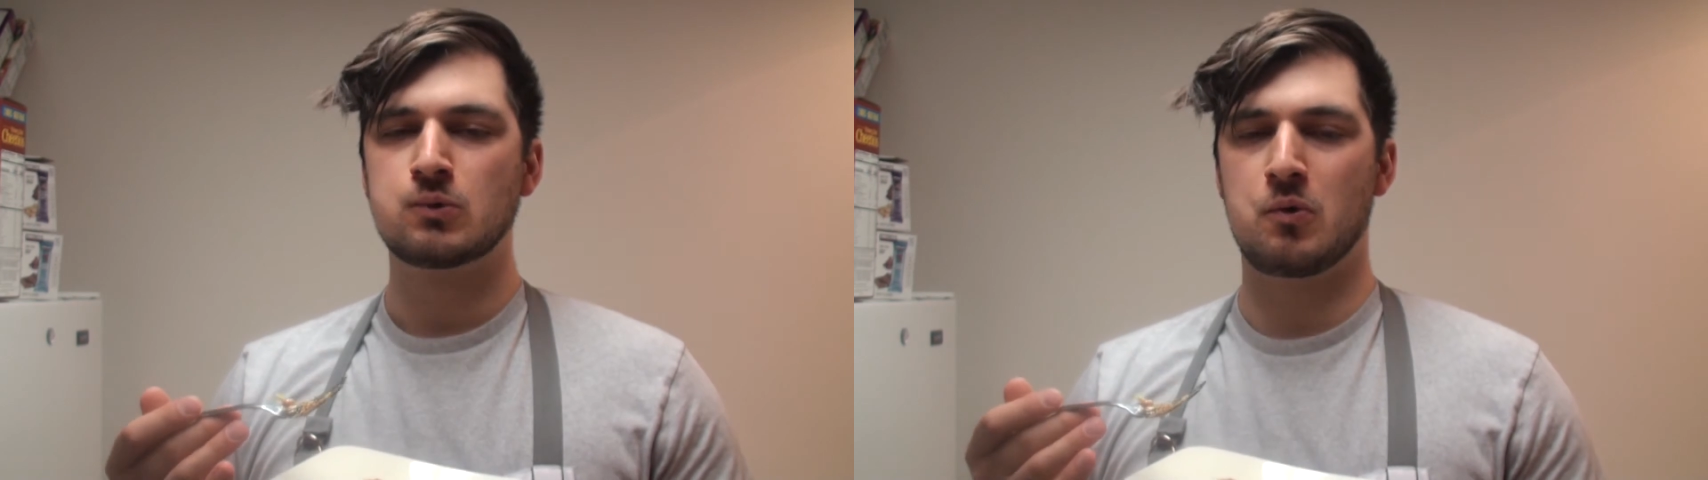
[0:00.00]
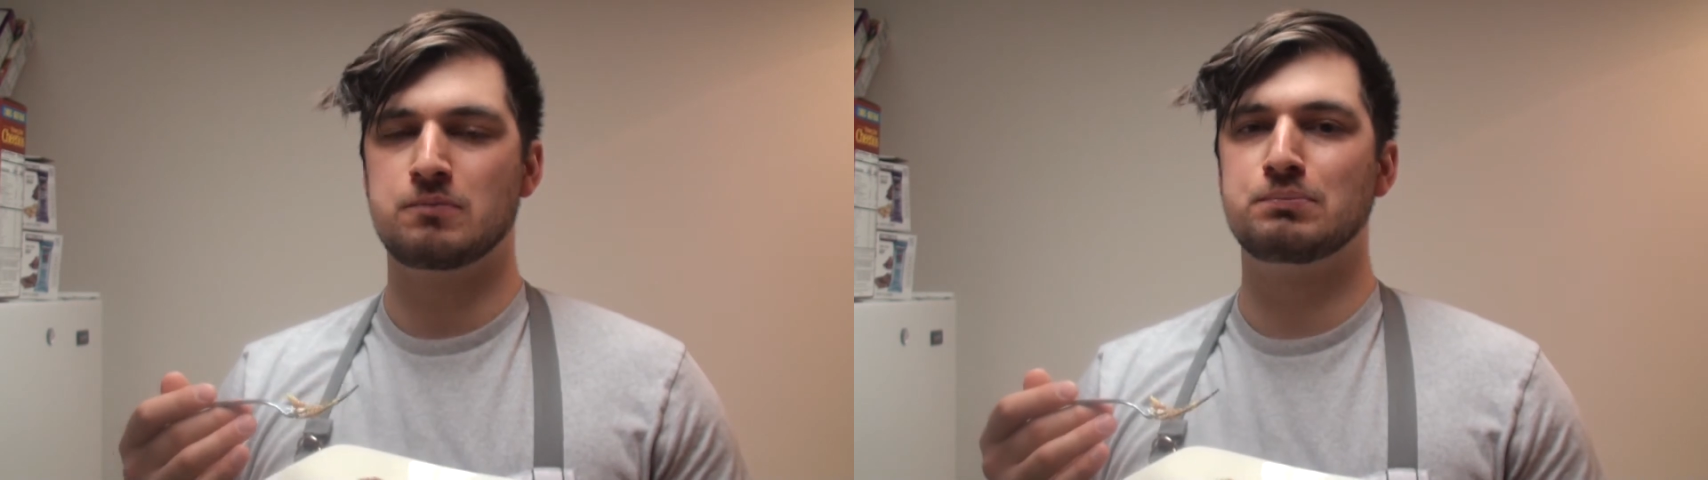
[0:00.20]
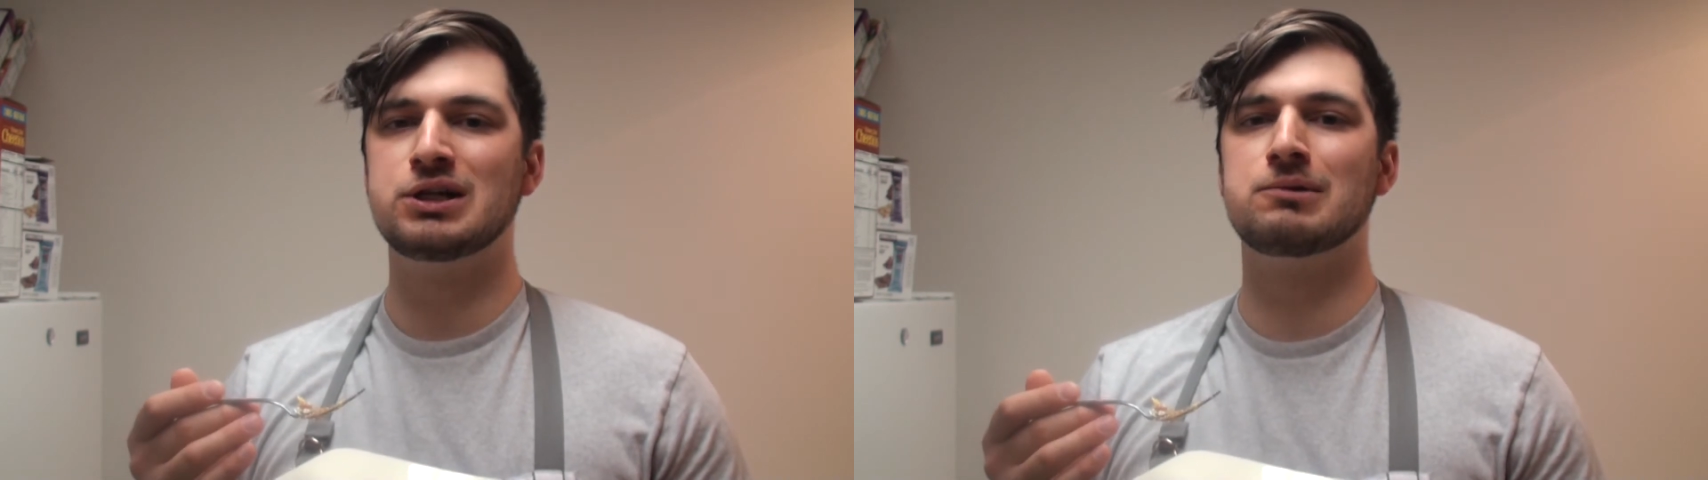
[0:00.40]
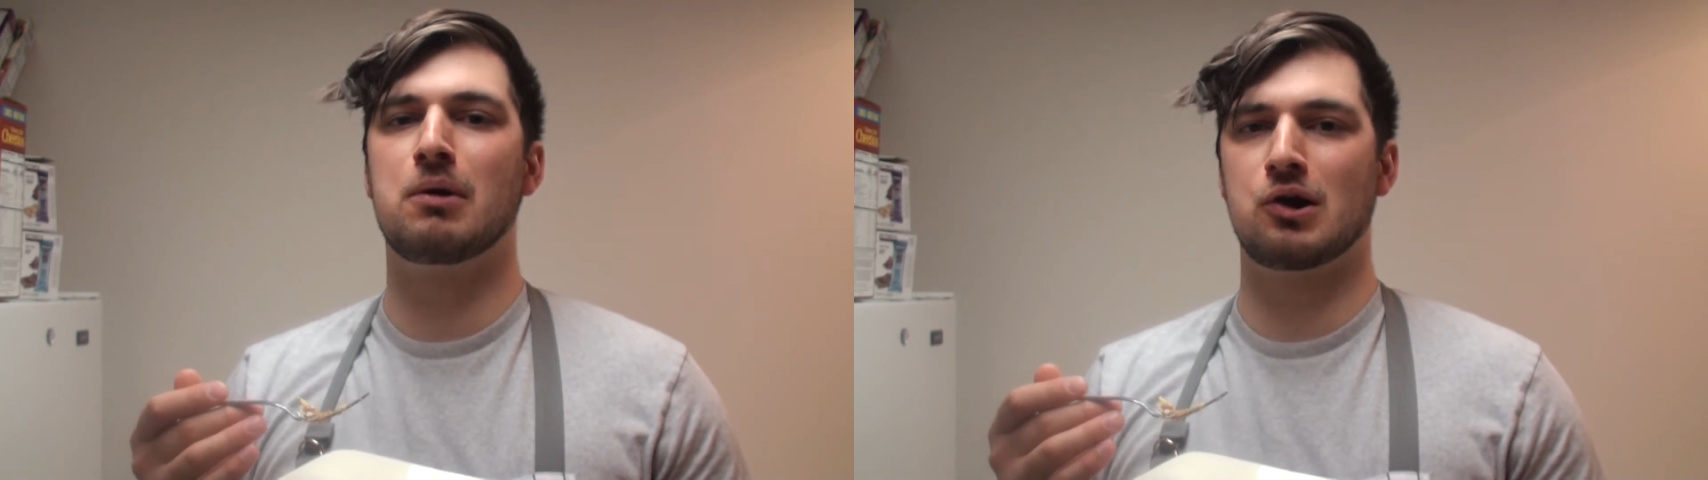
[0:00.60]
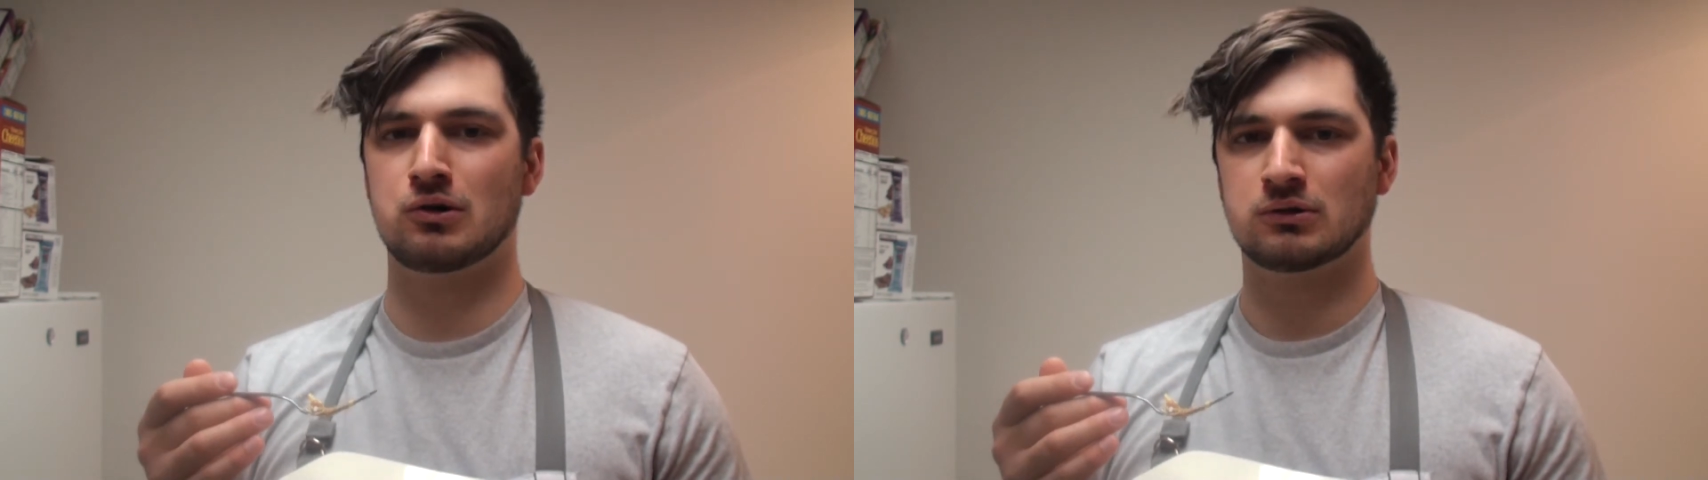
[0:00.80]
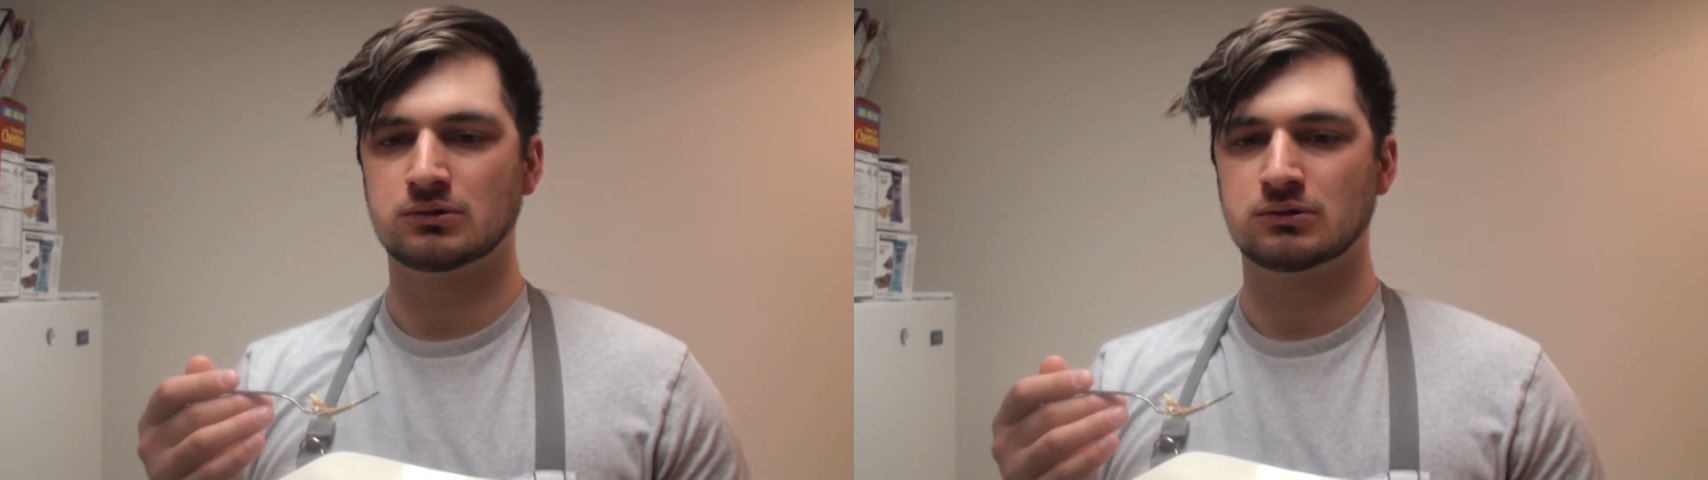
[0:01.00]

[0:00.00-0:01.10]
with peanut butter.